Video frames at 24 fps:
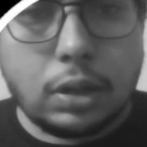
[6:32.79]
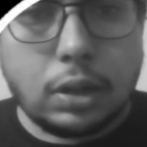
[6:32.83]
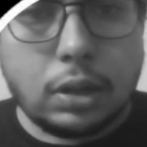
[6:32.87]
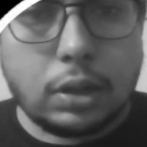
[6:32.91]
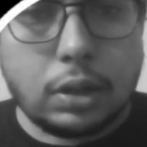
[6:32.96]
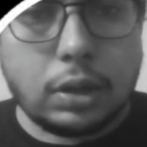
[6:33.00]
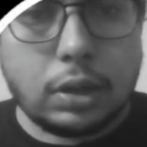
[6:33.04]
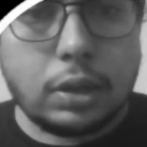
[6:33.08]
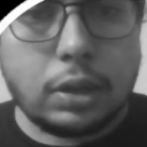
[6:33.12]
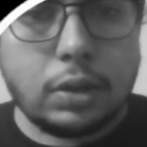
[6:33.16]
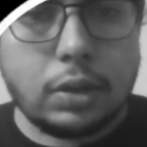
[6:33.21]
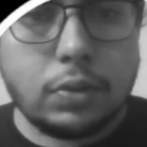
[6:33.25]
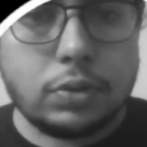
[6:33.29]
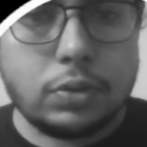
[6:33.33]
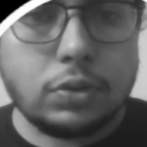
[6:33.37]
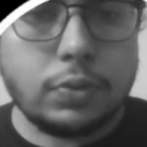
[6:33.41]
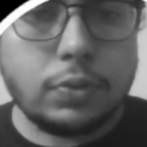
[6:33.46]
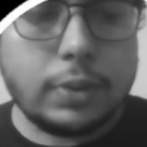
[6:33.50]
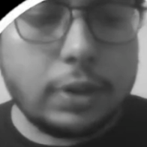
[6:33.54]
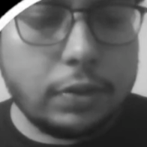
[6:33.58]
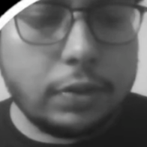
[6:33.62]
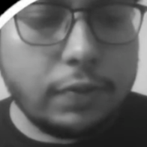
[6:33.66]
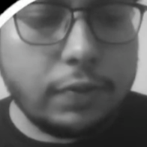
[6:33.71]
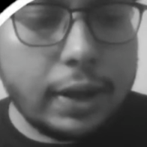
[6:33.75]
Okay, so we
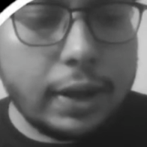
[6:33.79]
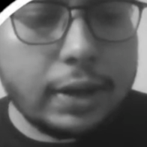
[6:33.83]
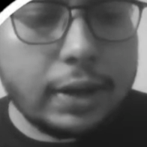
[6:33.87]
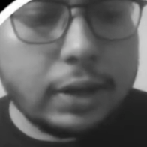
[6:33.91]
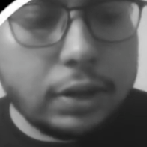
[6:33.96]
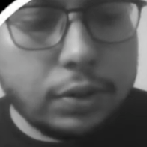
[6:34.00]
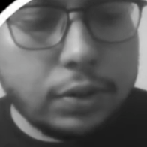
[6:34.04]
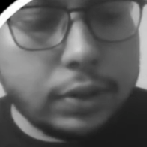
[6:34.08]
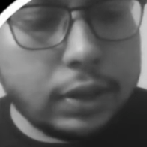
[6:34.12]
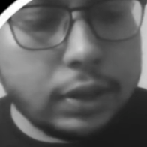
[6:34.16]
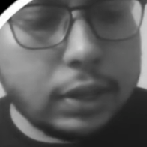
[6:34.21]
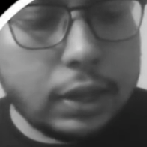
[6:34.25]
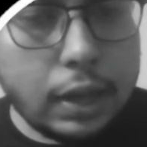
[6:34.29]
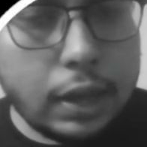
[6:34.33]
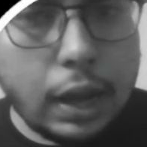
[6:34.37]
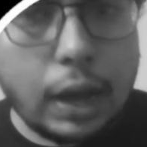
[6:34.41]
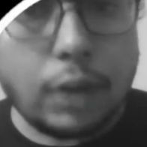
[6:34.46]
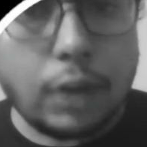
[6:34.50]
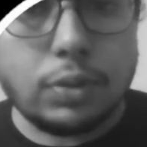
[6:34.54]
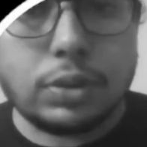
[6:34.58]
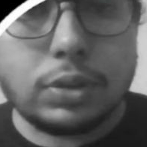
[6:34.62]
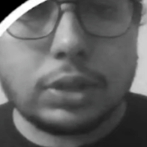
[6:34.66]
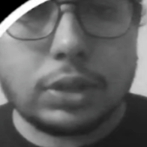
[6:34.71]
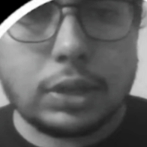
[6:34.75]
divide it with
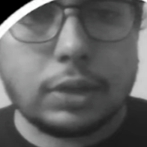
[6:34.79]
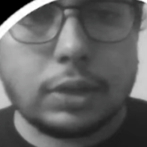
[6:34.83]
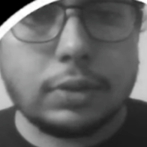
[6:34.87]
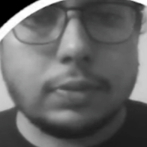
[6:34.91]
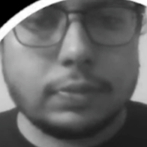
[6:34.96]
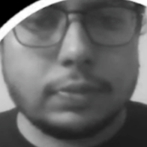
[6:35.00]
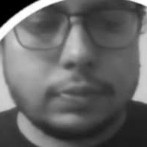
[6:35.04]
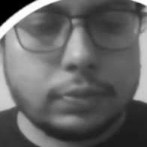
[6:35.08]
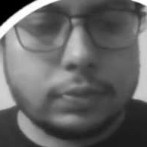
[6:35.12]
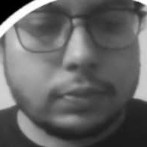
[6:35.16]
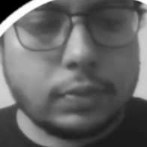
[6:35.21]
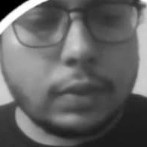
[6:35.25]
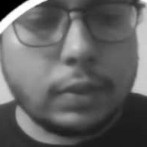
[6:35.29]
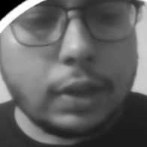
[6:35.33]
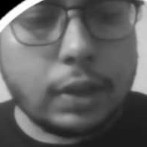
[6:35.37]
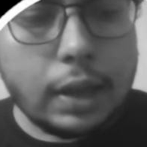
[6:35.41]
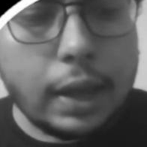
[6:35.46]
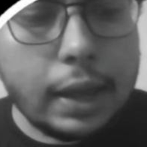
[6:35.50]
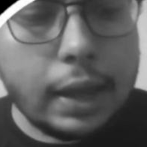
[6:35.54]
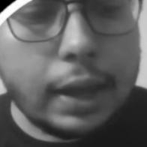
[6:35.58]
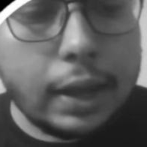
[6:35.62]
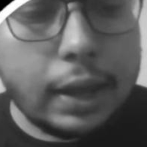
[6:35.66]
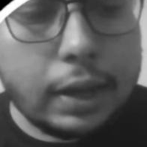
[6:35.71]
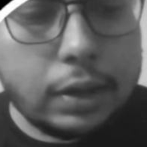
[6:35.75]
1000
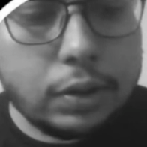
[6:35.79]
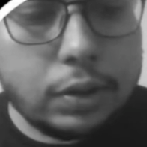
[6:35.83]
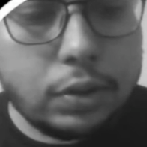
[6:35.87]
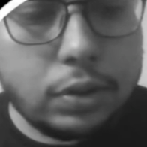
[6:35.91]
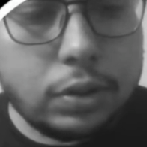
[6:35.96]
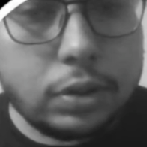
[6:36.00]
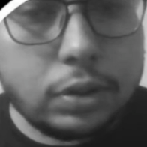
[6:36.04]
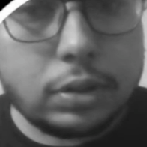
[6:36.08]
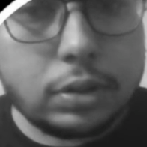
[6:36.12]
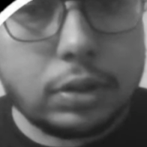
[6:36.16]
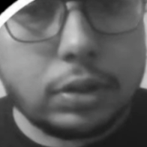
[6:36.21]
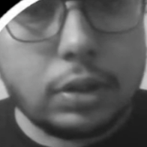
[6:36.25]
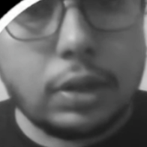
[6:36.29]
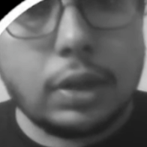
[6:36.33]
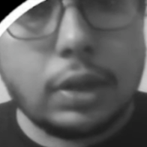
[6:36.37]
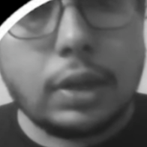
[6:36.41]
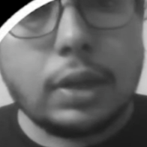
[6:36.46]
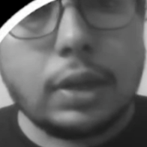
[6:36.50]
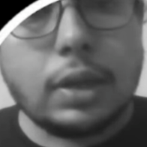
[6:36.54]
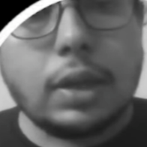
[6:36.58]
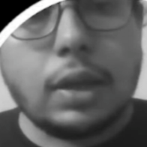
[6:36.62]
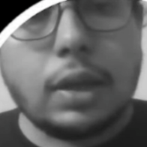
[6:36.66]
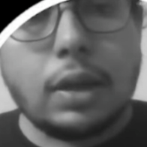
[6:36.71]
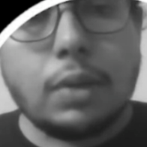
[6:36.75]
and
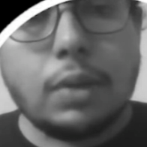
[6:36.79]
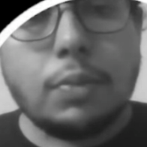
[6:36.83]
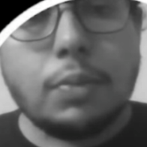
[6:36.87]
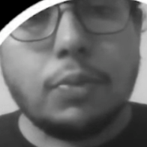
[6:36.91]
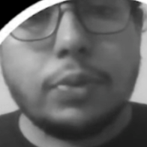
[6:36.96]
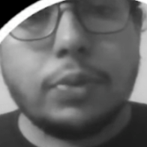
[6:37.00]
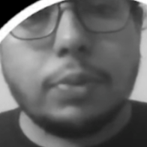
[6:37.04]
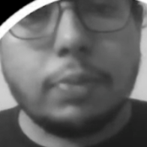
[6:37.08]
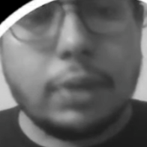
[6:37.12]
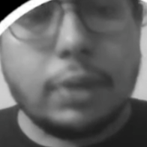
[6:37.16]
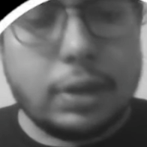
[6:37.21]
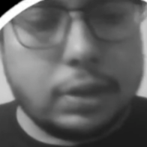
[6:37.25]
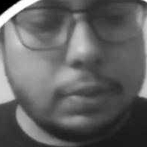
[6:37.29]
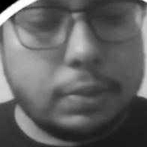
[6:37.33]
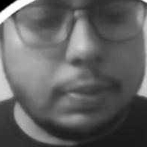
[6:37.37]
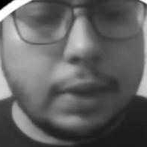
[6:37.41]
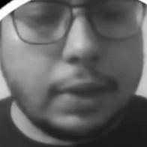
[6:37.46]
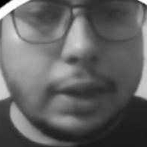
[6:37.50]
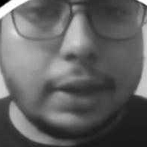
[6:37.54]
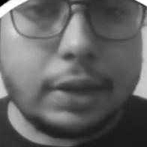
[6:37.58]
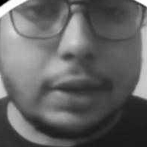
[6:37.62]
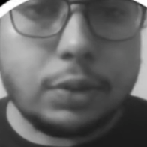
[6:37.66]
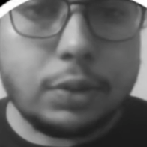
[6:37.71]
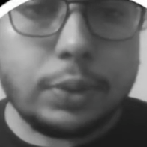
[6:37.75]
we multiply
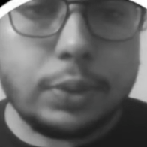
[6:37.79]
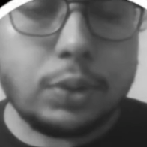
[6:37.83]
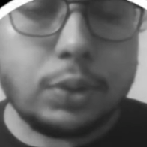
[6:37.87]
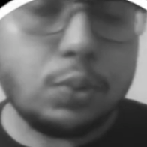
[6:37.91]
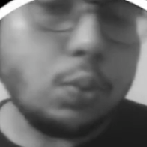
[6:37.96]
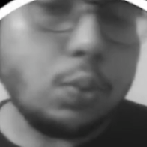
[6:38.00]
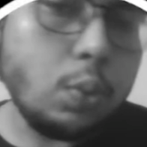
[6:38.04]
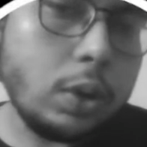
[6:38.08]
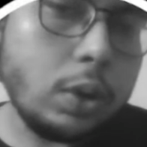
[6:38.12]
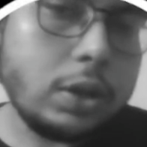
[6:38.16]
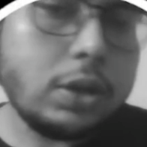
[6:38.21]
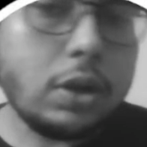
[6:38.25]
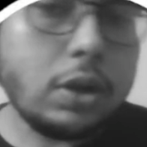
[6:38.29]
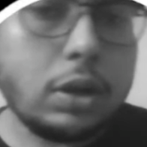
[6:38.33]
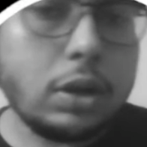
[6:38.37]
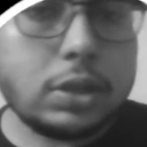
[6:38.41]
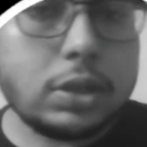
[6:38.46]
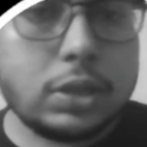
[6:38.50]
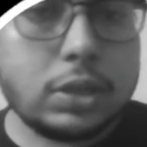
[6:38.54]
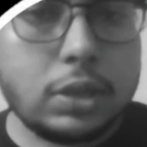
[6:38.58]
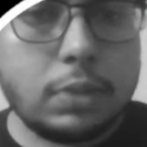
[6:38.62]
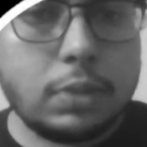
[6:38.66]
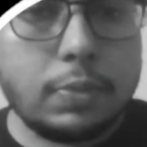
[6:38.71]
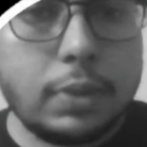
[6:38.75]
it with $1
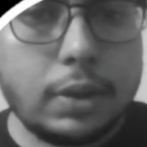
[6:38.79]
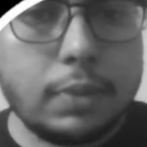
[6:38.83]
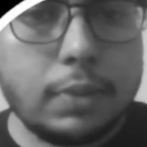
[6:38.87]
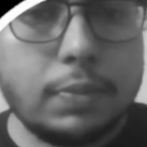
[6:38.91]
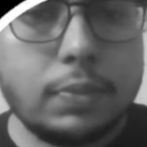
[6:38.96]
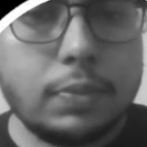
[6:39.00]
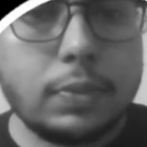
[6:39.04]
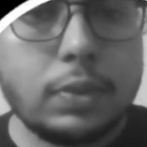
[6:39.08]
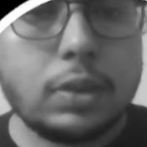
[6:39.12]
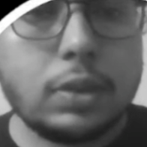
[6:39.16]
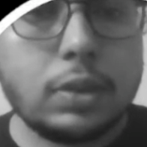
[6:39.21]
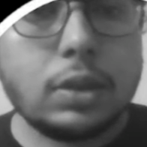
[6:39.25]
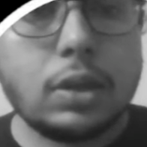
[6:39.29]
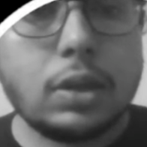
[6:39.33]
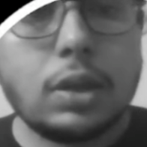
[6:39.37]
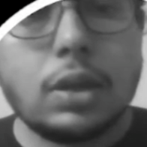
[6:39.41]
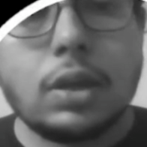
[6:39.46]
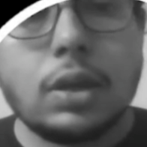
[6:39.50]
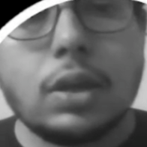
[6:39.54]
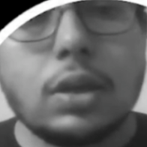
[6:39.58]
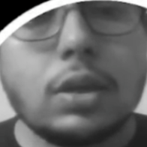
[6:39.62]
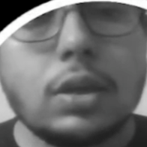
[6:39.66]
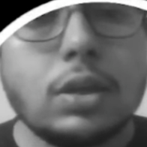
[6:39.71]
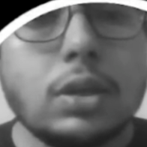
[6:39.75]
CPM.
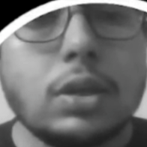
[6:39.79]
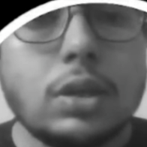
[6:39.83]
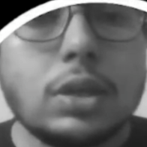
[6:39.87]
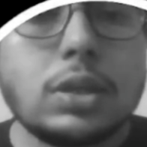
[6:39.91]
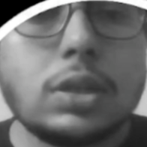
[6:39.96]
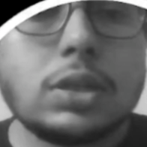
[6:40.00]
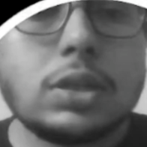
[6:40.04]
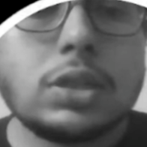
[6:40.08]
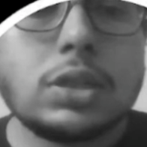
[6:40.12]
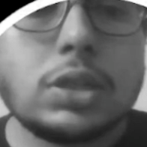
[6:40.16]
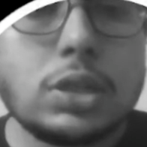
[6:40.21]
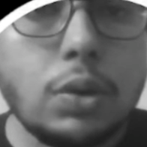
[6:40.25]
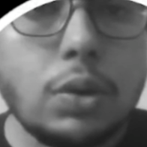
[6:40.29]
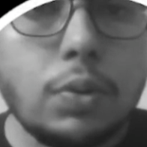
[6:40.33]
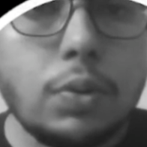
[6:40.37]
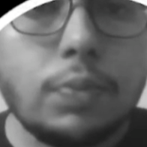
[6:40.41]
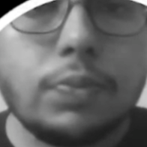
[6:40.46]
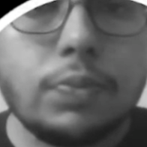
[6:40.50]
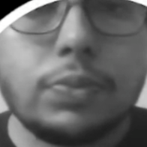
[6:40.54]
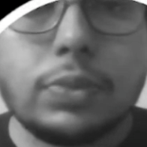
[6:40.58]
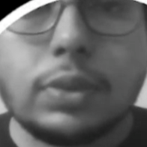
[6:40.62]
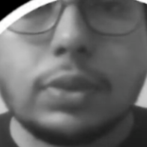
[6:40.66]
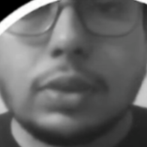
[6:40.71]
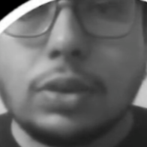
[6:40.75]
So
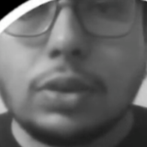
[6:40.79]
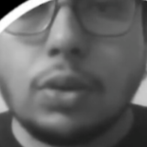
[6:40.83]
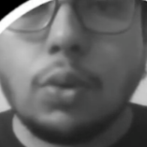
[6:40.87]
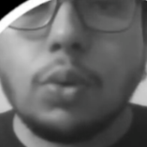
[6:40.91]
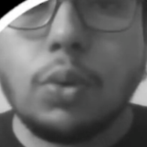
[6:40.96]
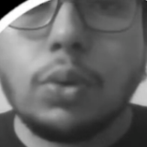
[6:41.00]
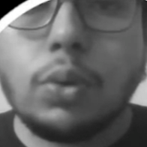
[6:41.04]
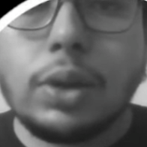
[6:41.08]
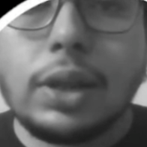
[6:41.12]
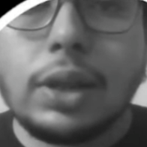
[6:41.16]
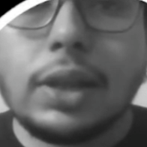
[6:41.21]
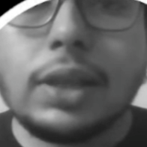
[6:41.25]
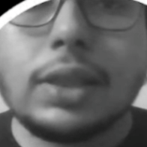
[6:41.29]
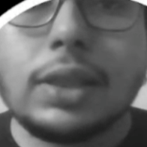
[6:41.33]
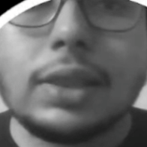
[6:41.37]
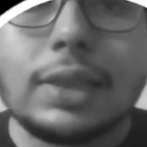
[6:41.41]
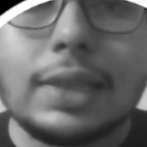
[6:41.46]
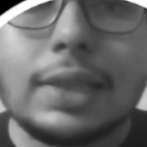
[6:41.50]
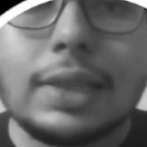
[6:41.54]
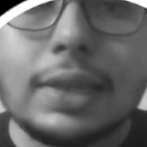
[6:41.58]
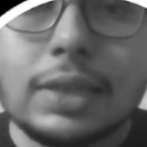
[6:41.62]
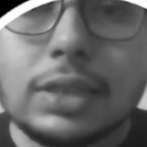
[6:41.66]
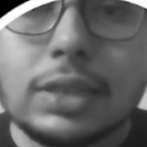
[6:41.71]
only this